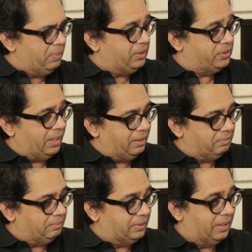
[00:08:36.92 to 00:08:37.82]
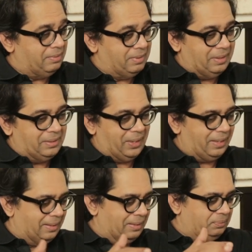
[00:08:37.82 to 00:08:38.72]
Because then it's
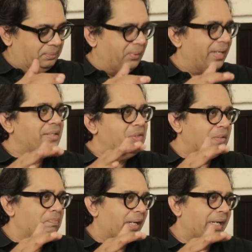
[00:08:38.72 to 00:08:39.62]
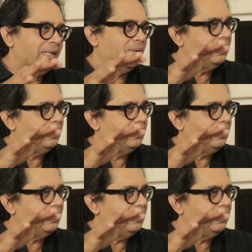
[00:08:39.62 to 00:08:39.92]
like a 4-engine plane and